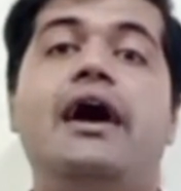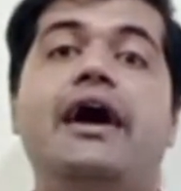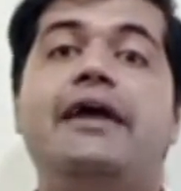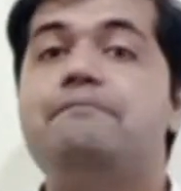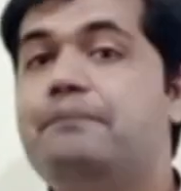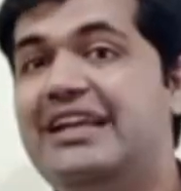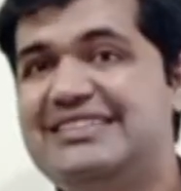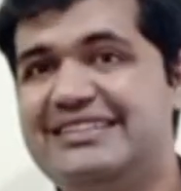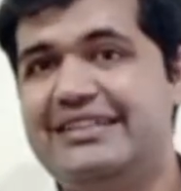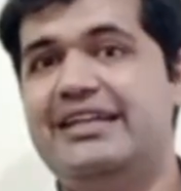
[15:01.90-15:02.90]

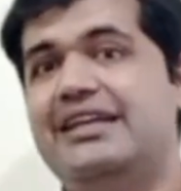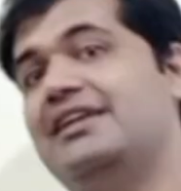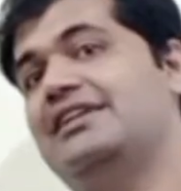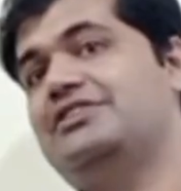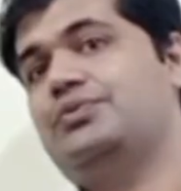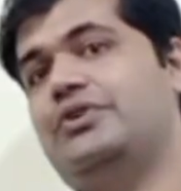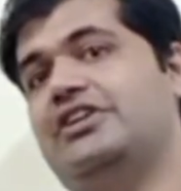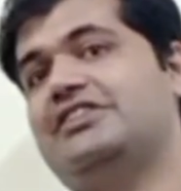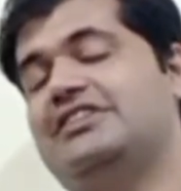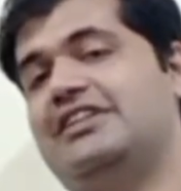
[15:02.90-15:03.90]
implicit in his
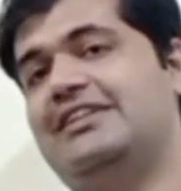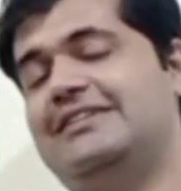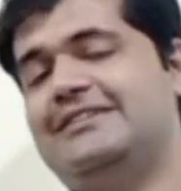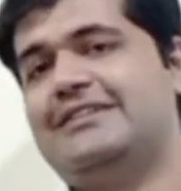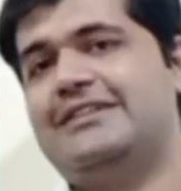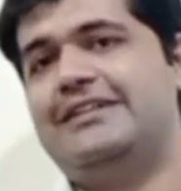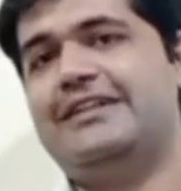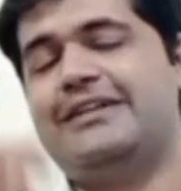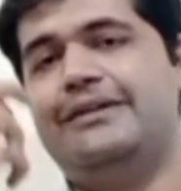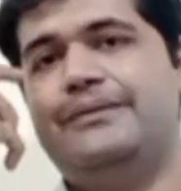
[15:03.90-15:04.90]
works, in his
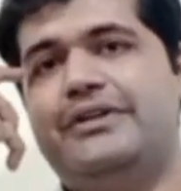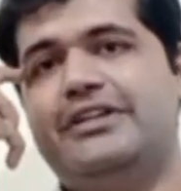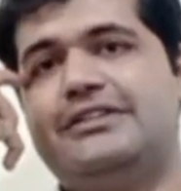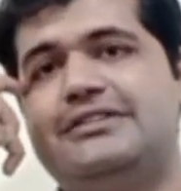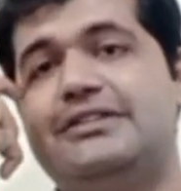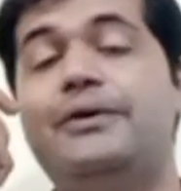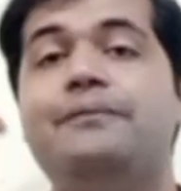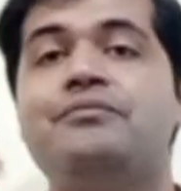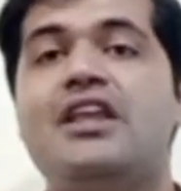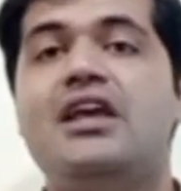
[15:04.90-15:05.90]
critical works.
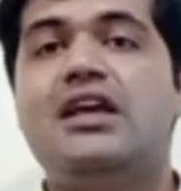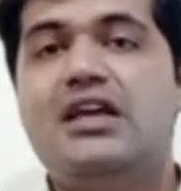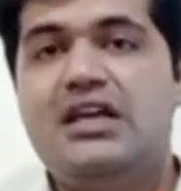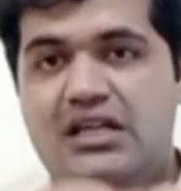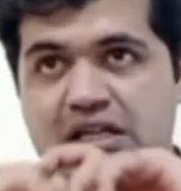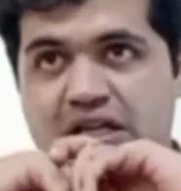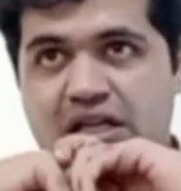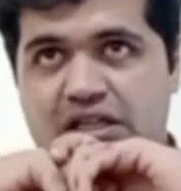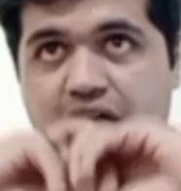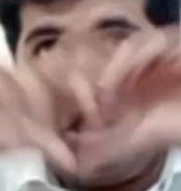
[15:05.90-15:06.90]
So
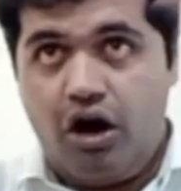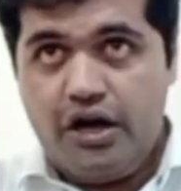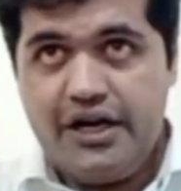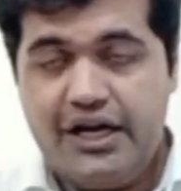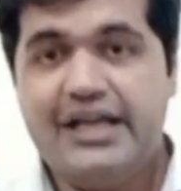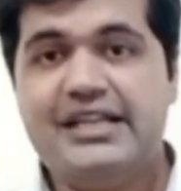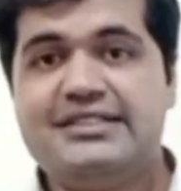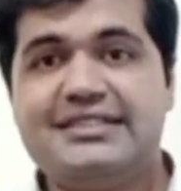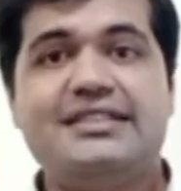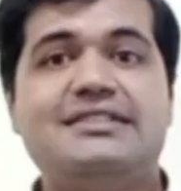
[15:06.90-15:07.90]
the order, he
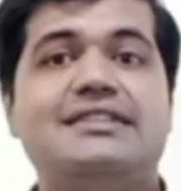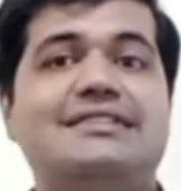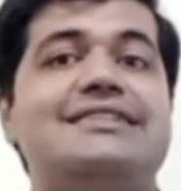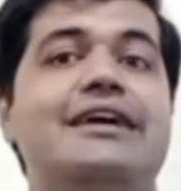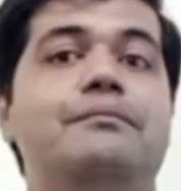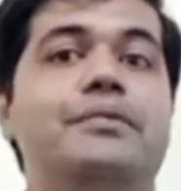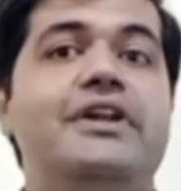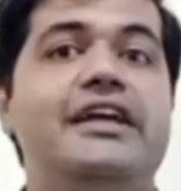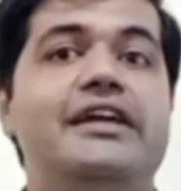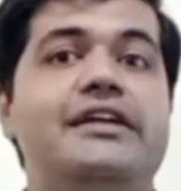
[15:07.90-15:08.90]
says, is
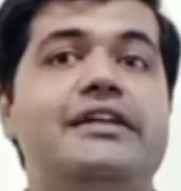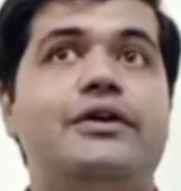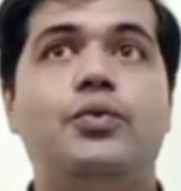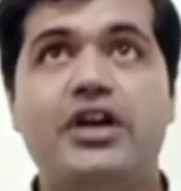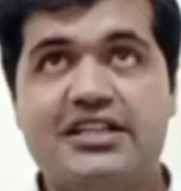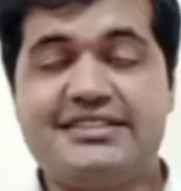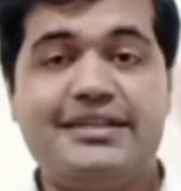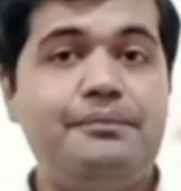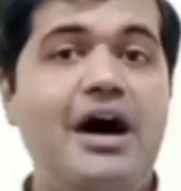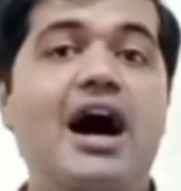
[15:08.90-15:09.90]
complete. The works
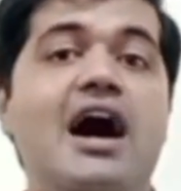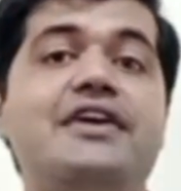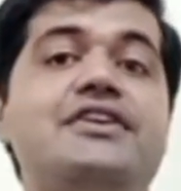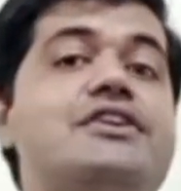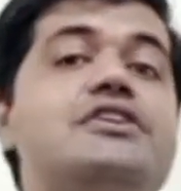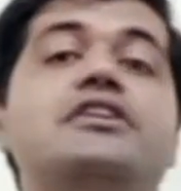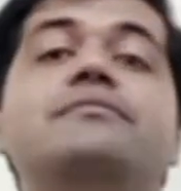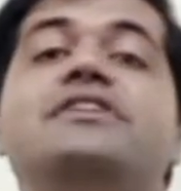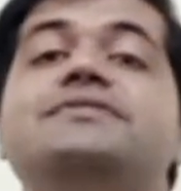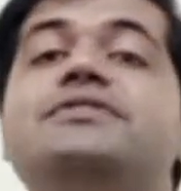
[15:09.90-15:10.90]
of art written
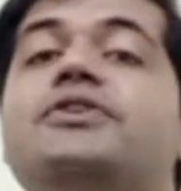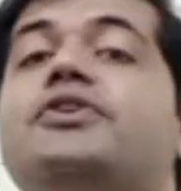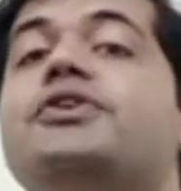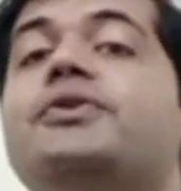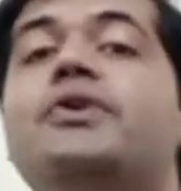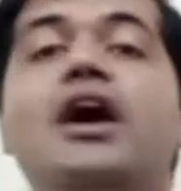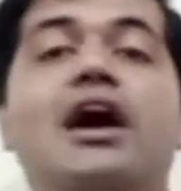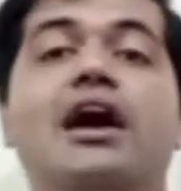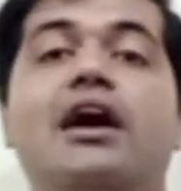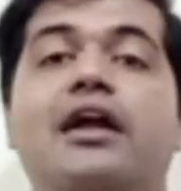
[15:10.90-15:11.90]
before you
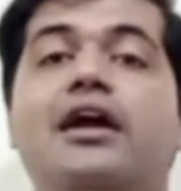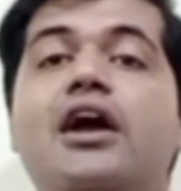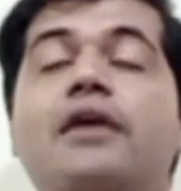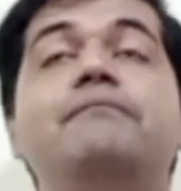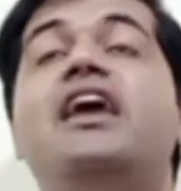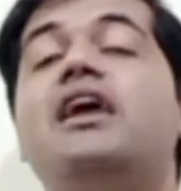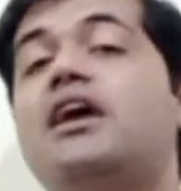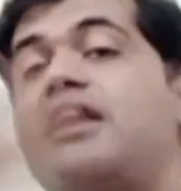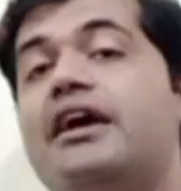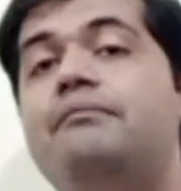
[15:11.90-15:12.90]
are make
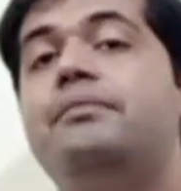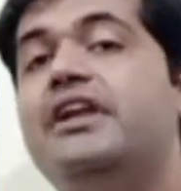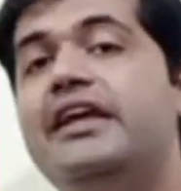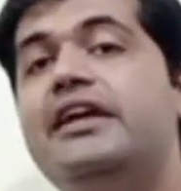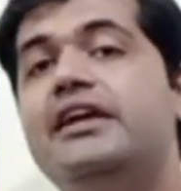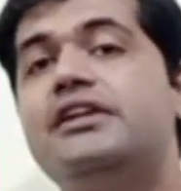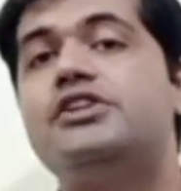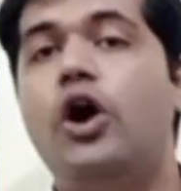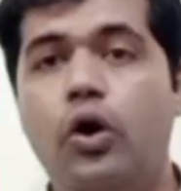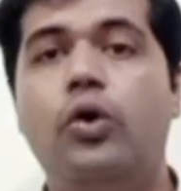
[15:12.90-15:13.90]
a
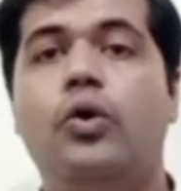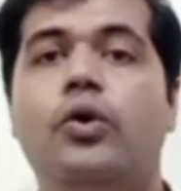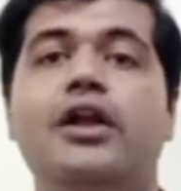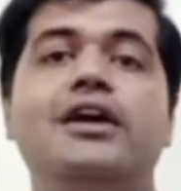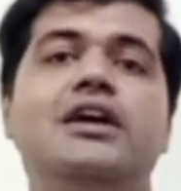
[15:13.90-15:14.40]
complete whole.